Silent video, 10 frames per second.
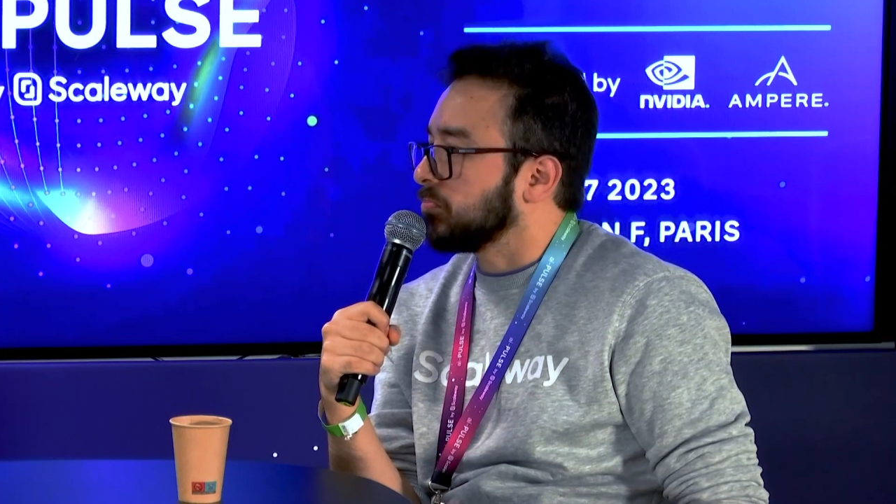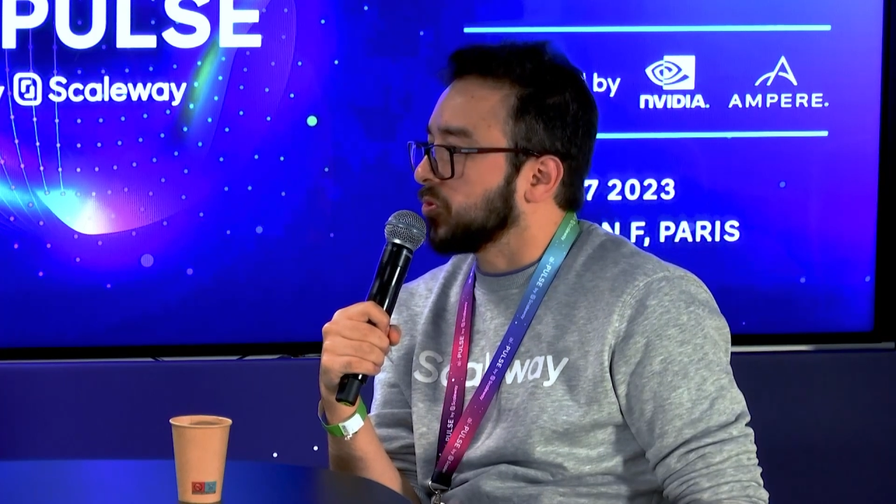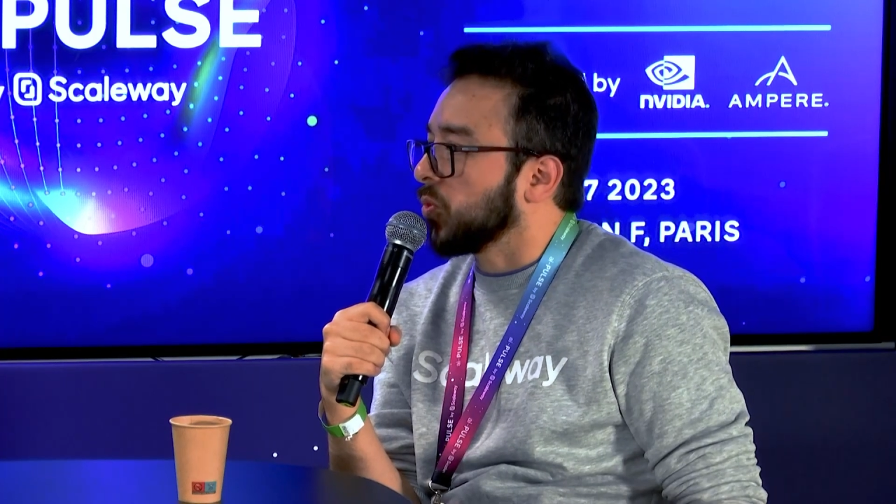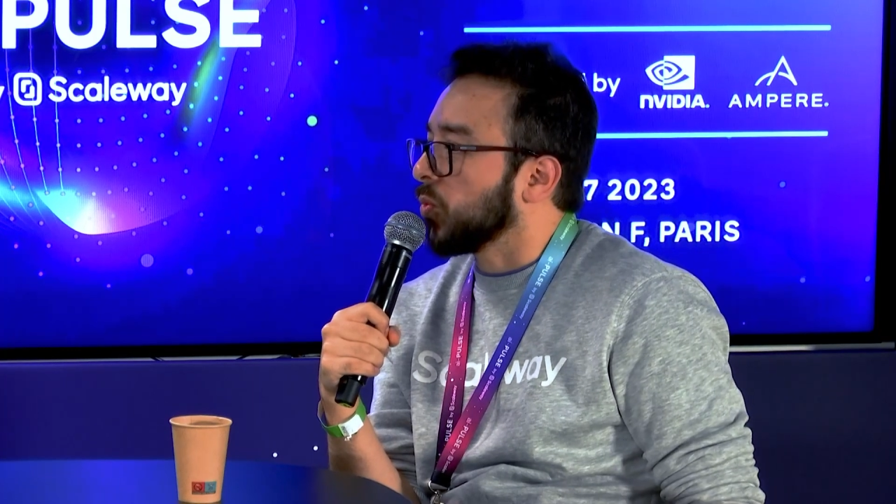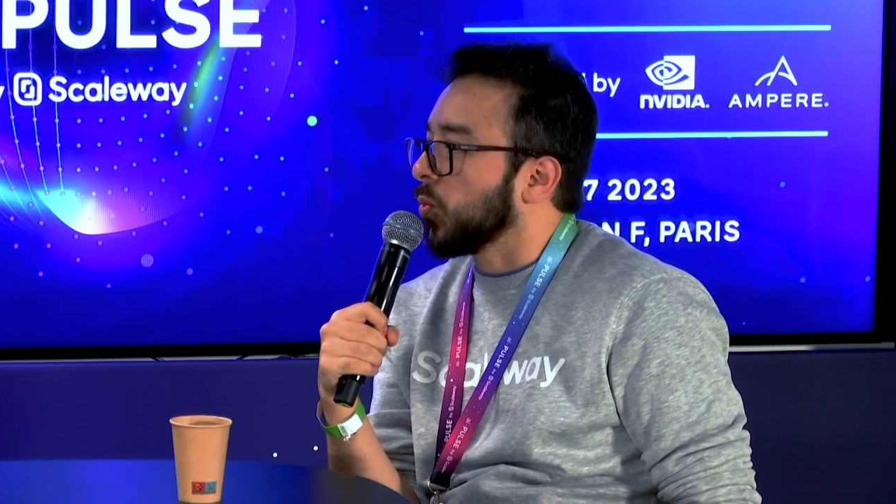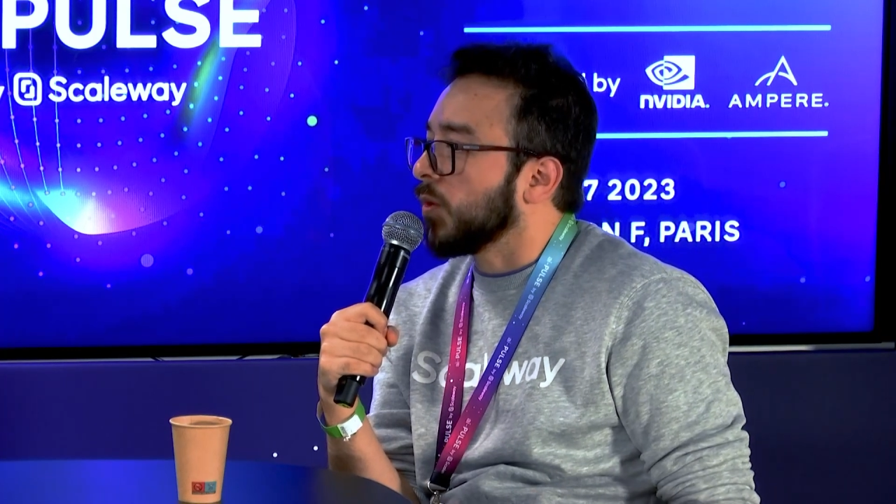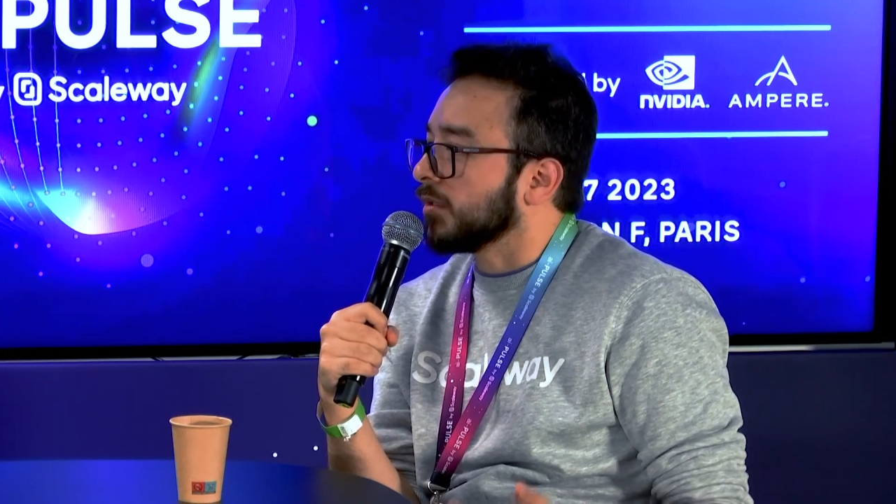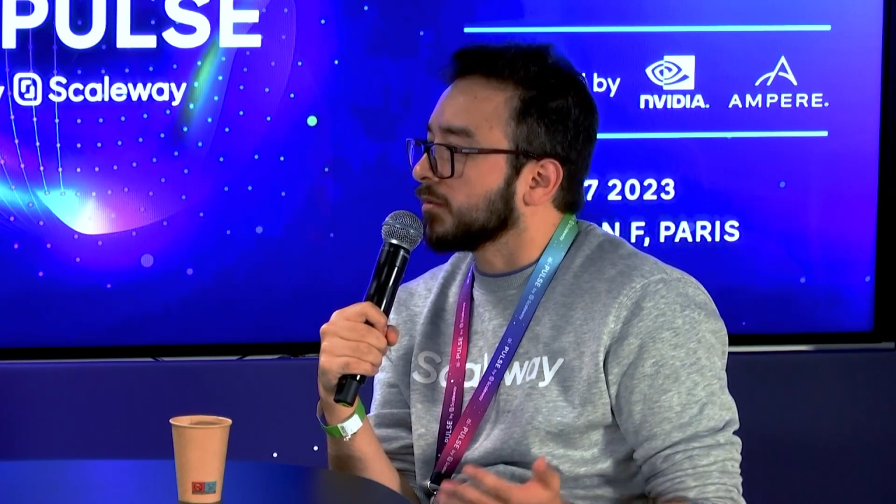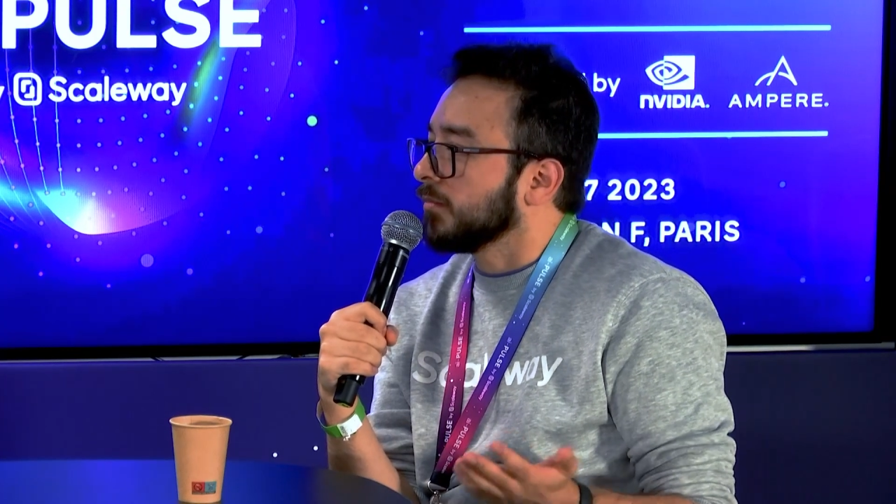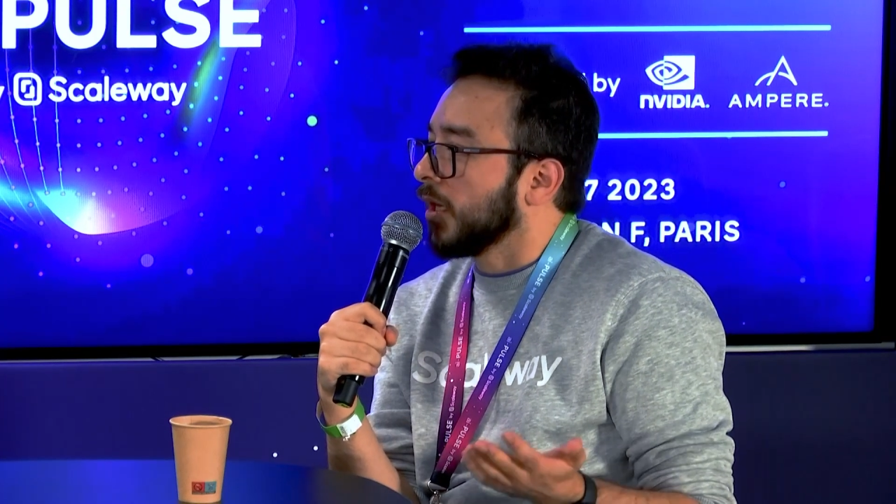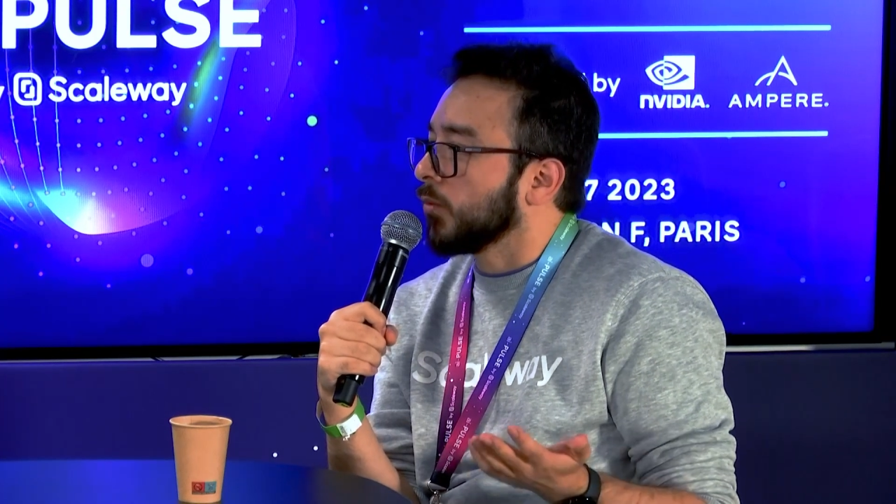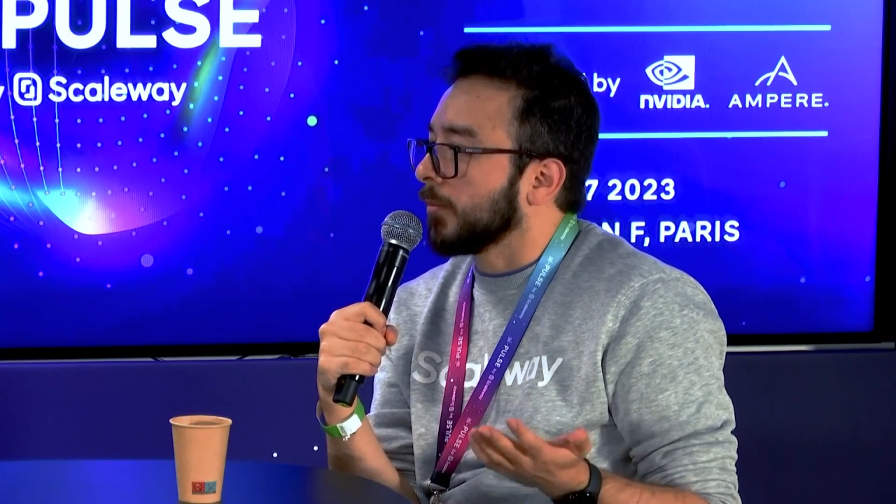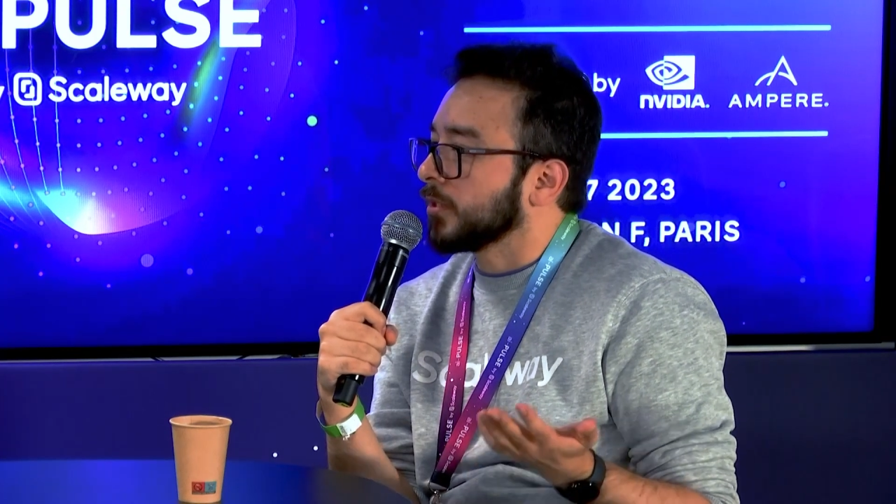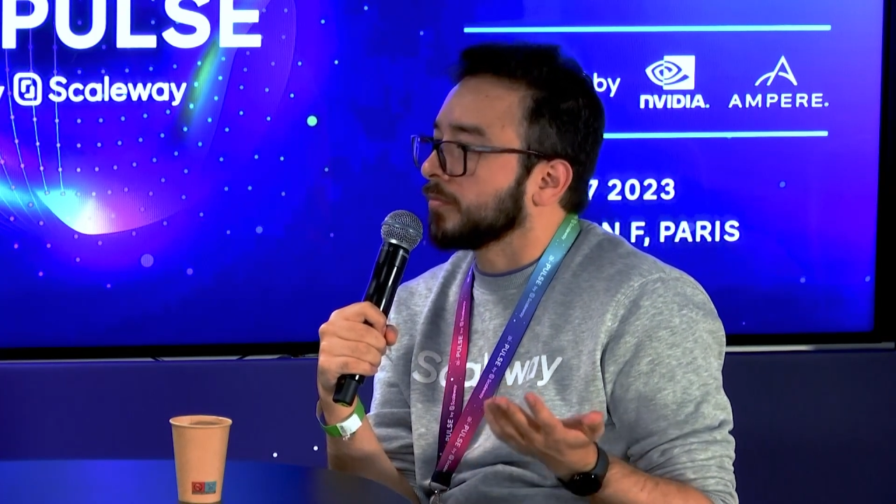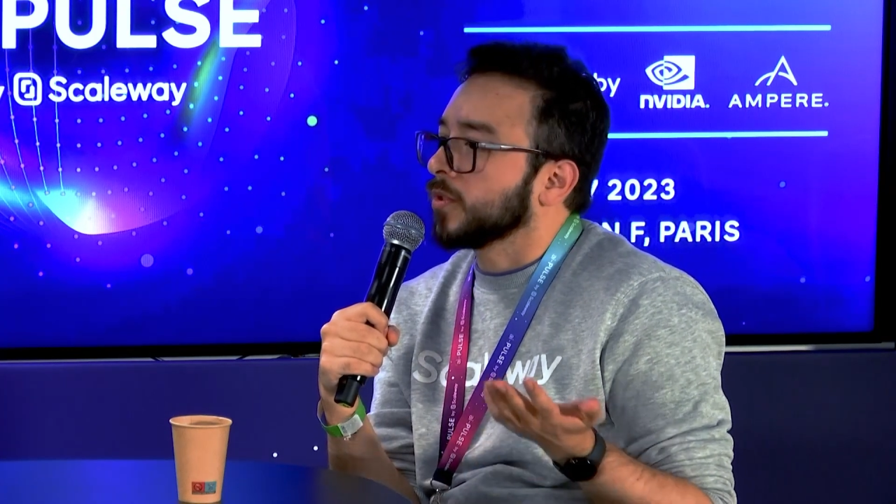don't want my website